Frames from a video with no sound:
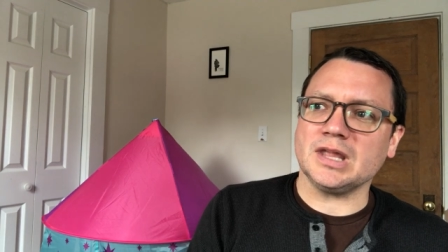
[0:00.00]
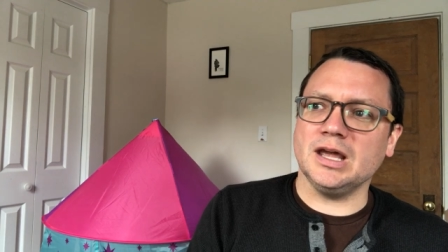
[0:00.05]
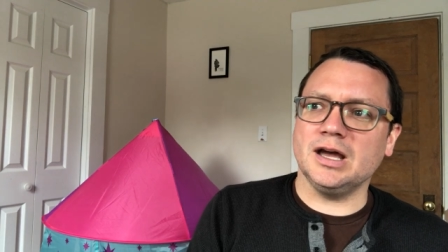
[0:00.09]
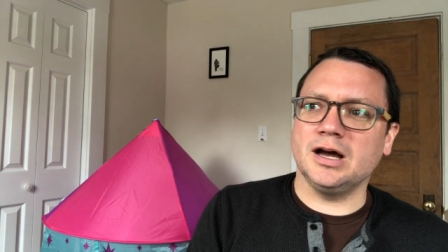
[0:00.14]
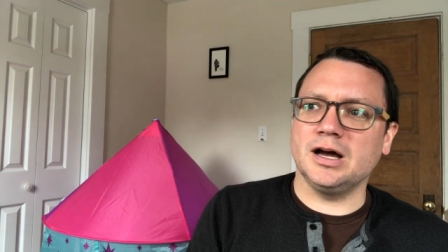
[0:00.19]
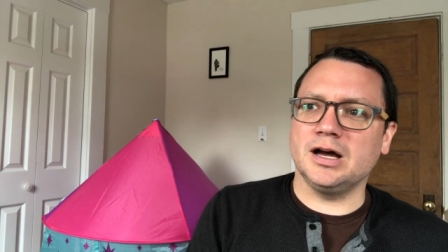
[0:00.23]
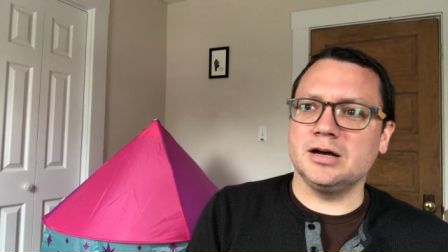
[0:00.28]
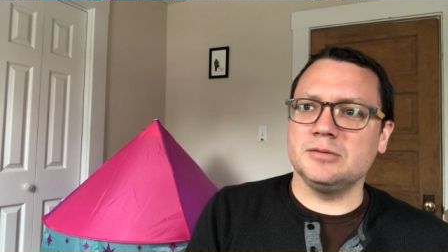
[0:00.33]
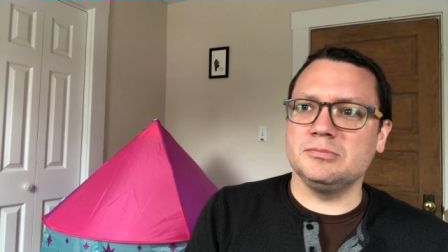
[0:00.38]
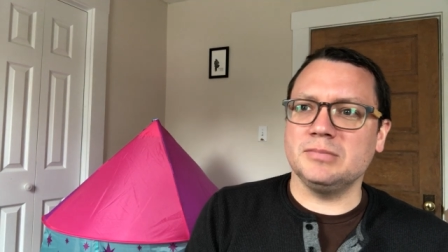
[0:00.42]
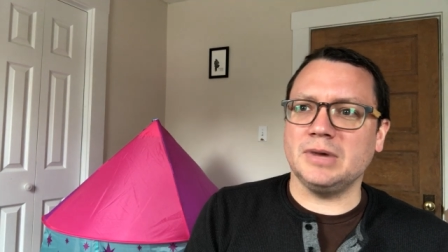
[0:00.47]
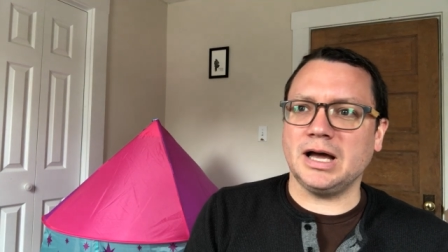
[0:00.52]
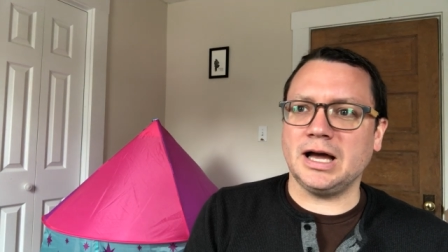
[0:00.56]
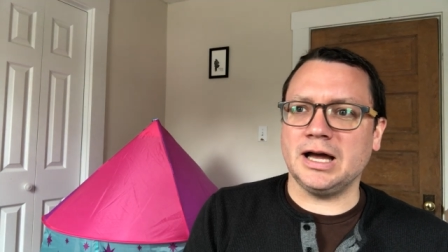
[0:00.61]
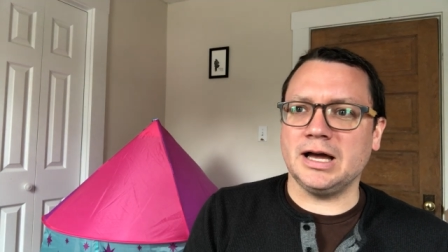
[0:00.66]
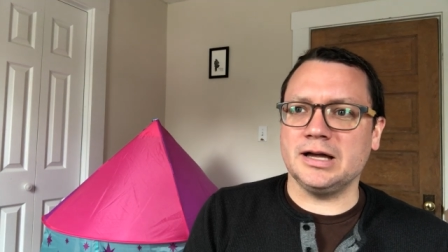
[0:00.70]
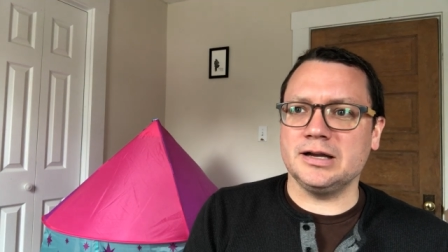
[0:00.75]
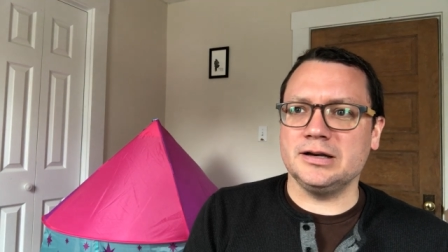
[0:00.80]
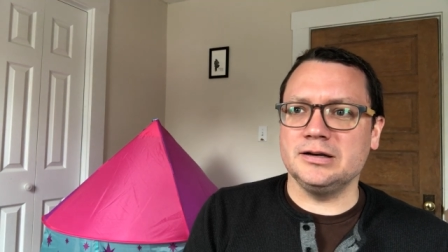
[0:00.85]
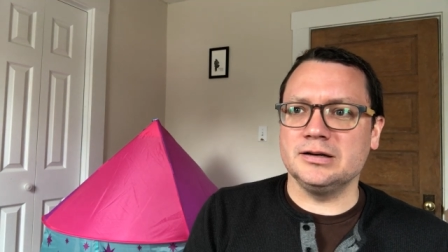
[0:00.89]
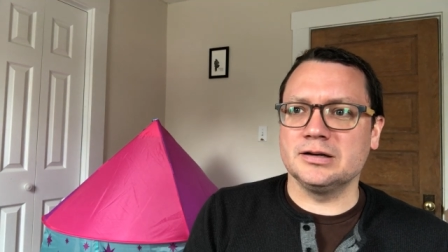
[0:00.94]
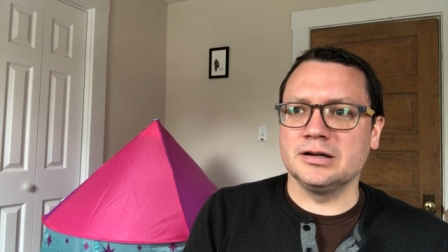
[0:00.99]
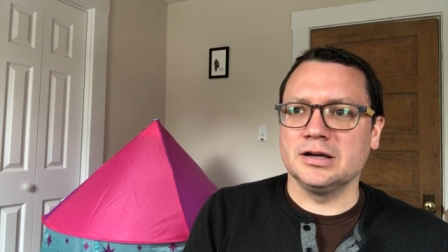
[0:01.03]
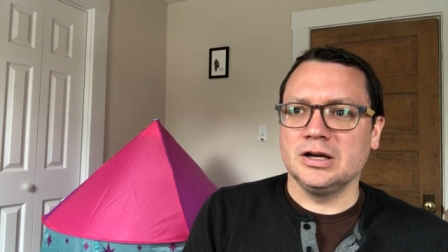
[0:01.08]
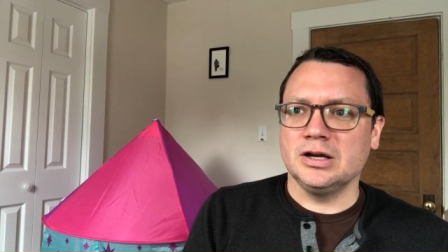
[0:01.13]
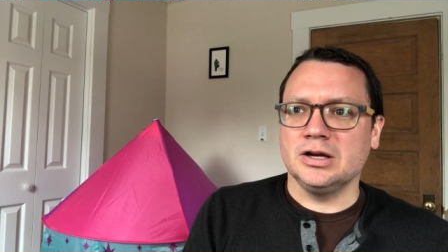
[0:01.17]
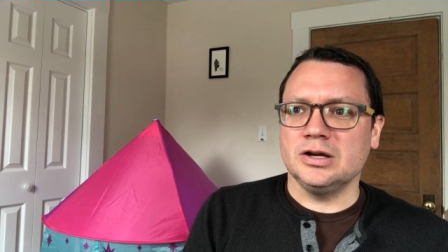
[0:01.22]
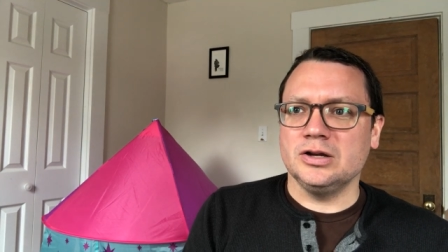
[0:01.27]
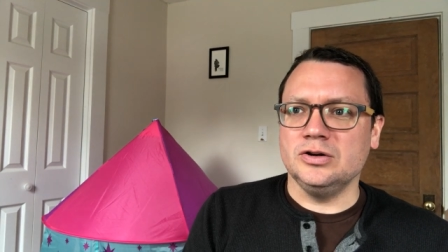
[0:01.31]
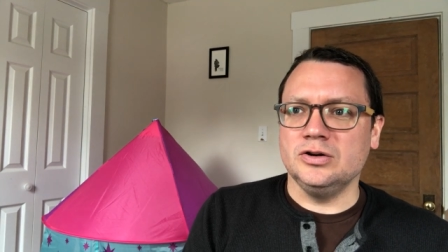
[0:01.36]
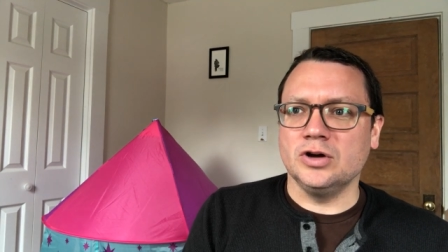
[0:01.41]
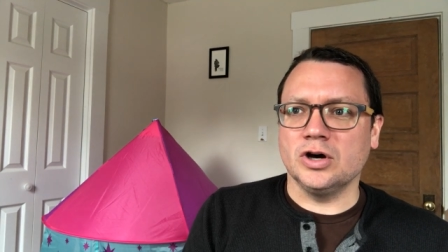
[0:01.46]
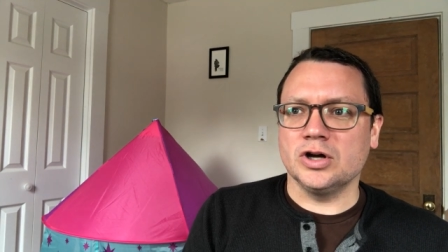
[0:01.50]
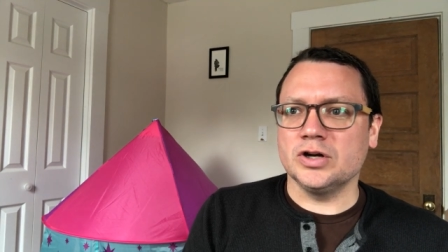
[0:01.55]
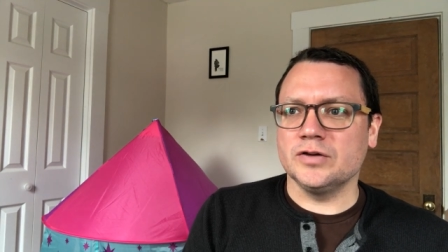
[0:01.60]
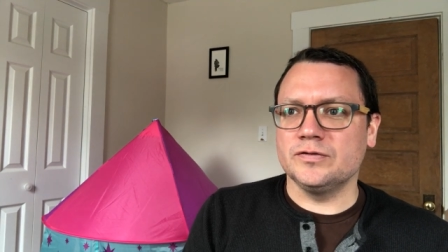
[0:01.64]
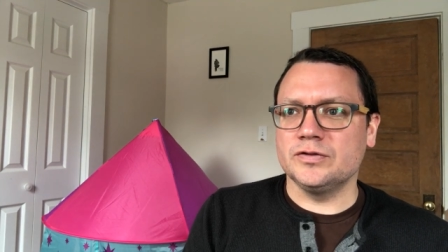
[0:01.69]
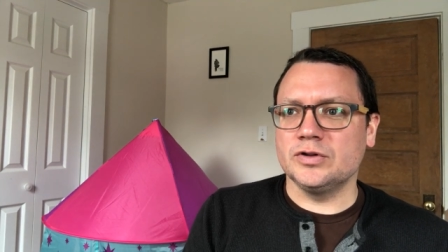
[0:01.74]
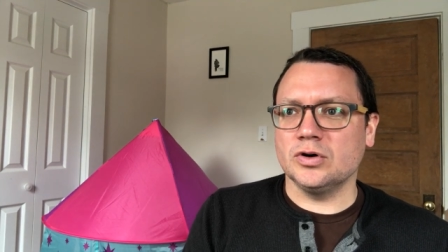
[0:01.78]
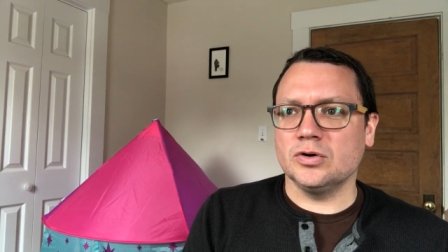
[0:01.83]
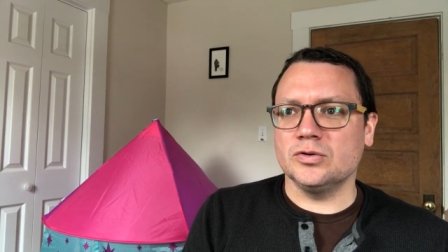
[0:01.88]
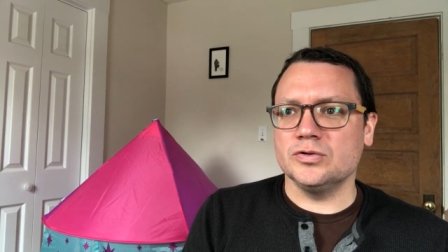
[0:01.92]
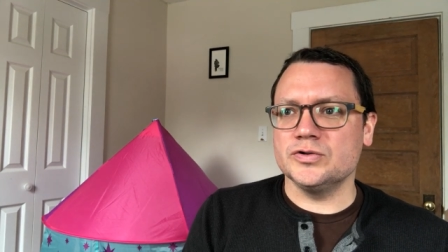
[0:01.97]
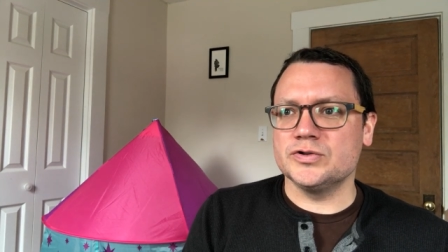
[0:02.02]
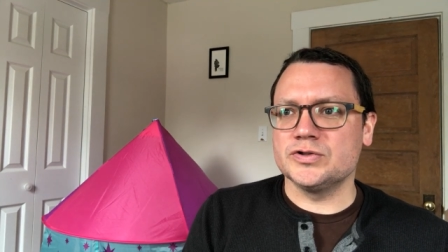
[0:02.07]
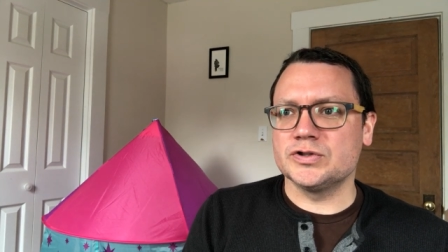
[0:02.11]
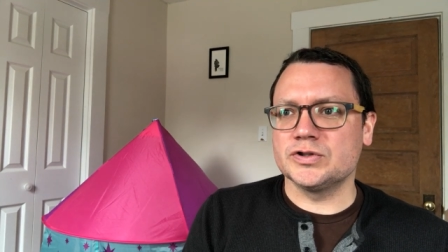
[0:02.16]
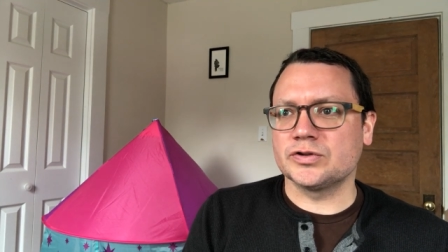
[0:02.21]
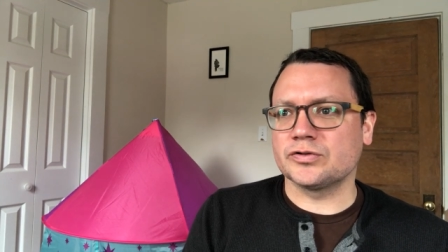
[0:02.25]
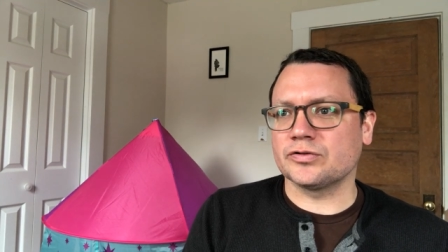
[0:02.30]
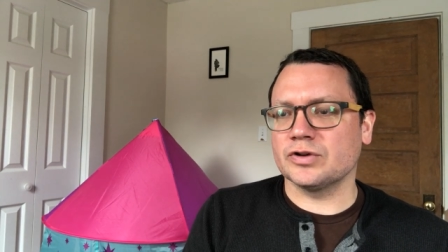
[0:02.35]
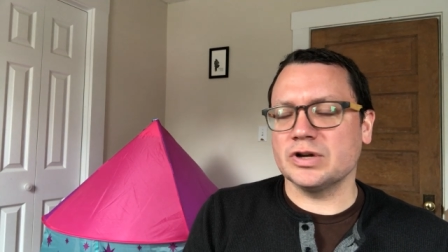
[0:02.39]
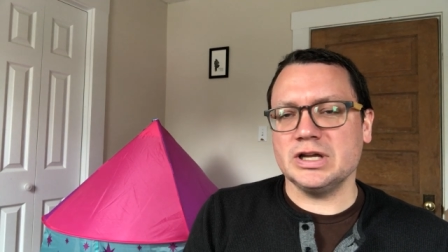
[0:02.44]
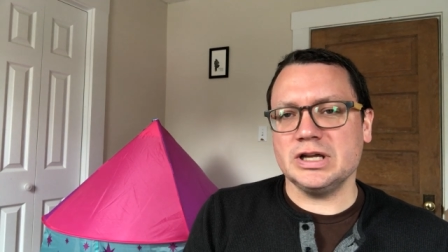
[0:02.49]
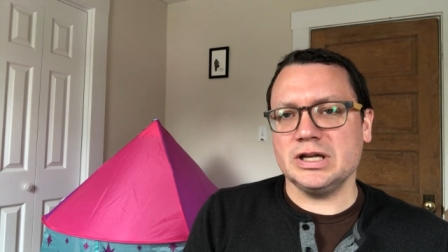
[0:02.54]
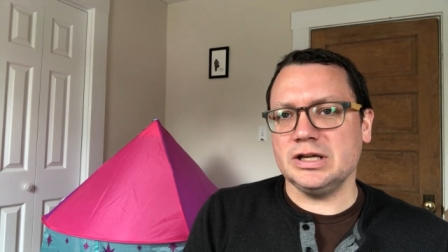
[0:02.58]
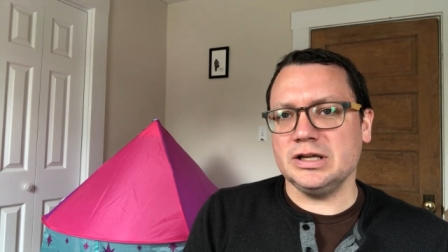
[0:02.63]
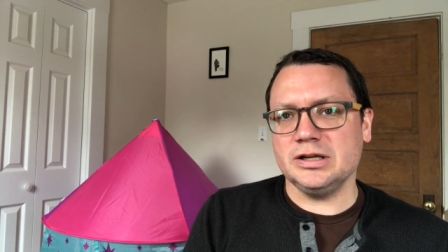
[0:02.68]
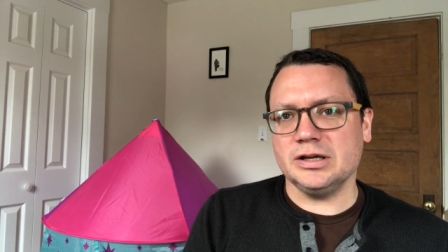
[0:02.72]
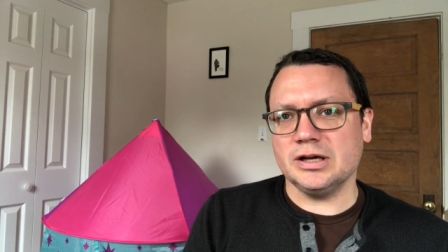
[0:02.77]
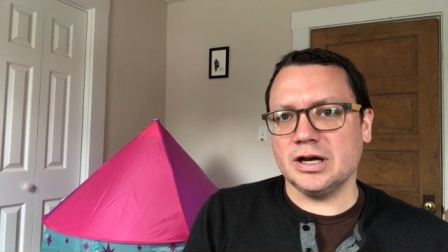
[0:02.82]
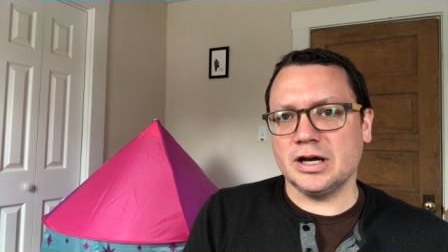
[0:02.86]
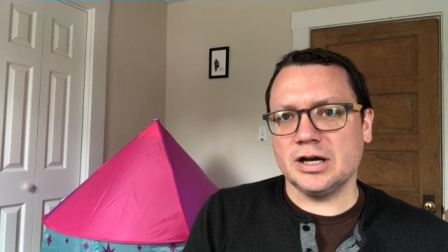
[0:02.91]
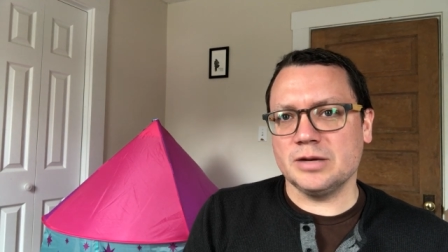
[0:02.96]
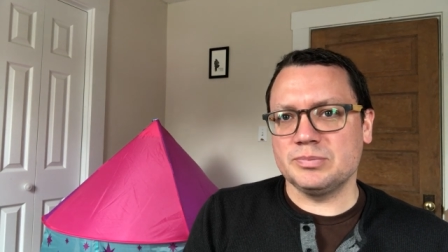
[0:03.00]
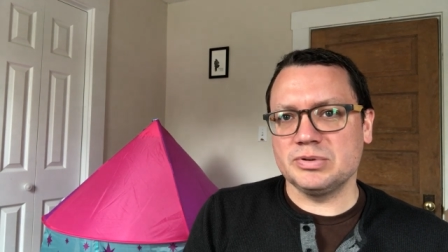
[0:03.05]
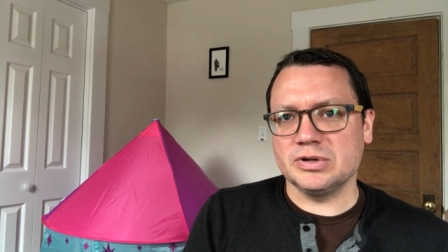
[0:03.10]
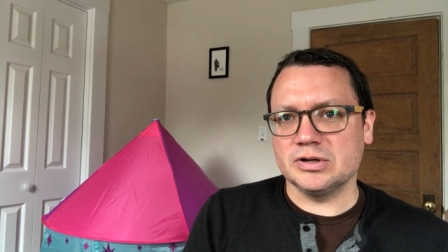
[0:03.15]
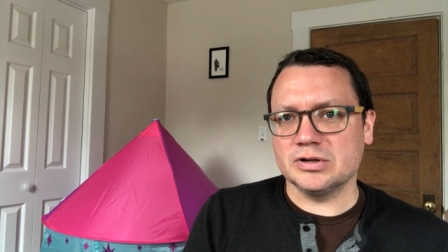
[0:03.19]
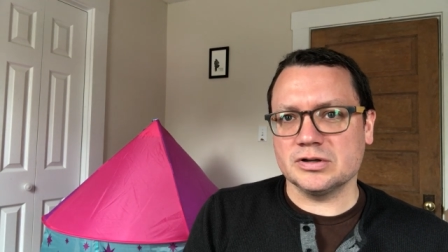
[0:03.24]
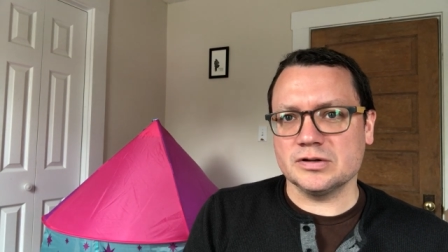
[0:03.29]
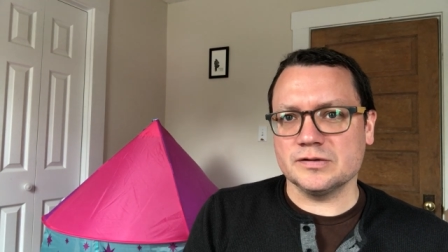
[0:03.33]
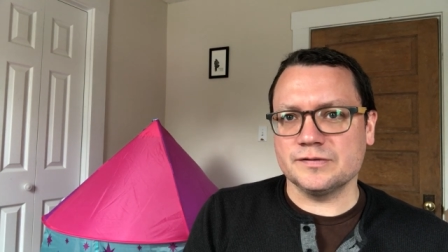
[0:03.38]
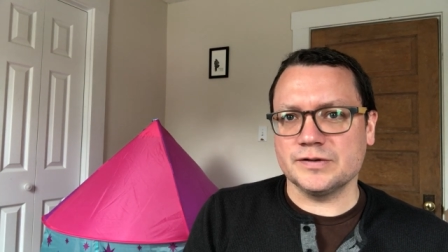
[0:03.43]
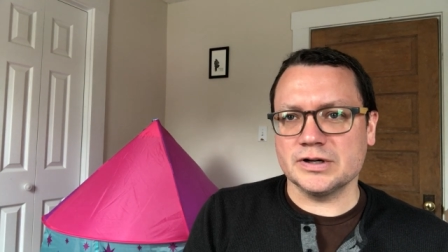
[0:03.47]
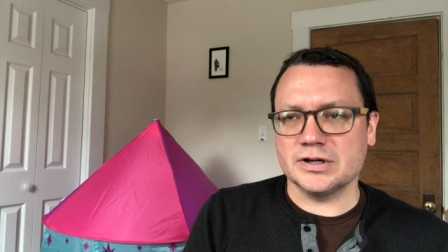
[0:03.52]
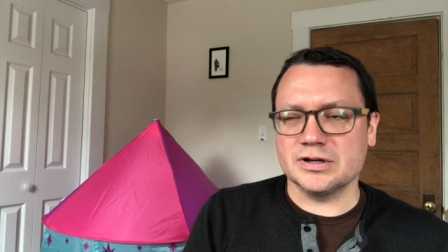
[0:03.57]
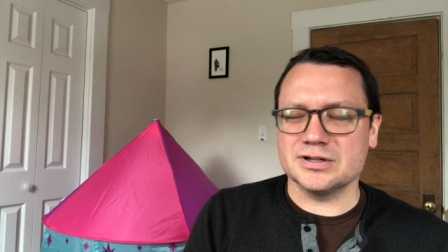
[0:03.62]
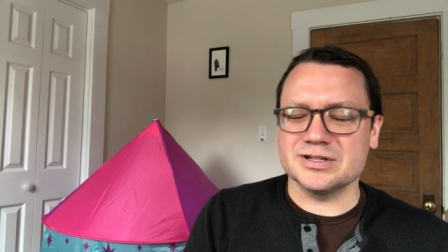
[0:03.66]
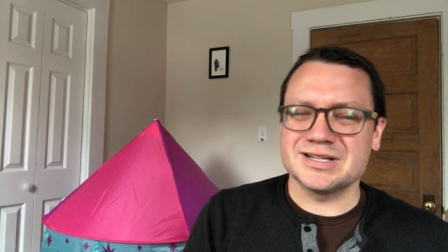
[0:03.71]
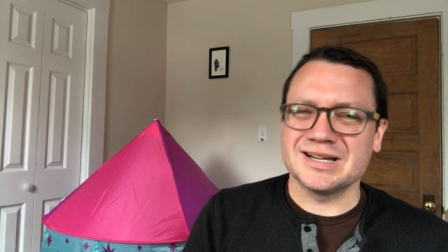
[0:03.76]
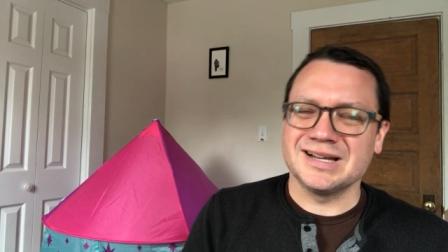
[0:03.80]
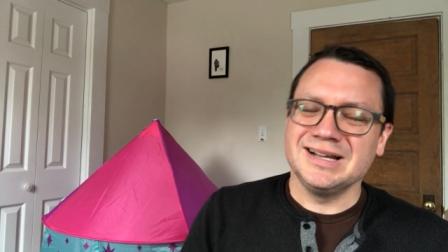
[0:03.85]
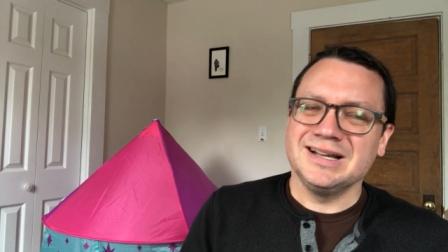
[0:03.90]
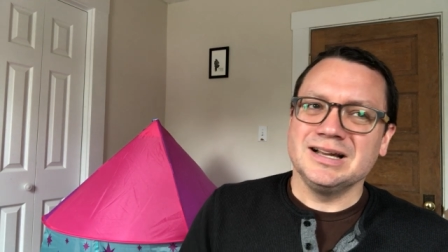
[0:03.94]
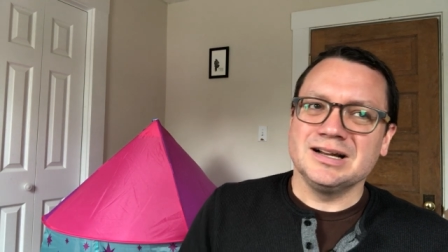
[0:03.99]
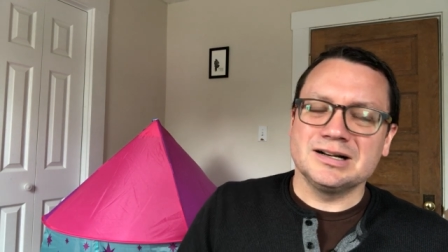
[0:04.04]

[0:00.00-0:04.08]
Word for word: Um, and none of those three uh, political figures.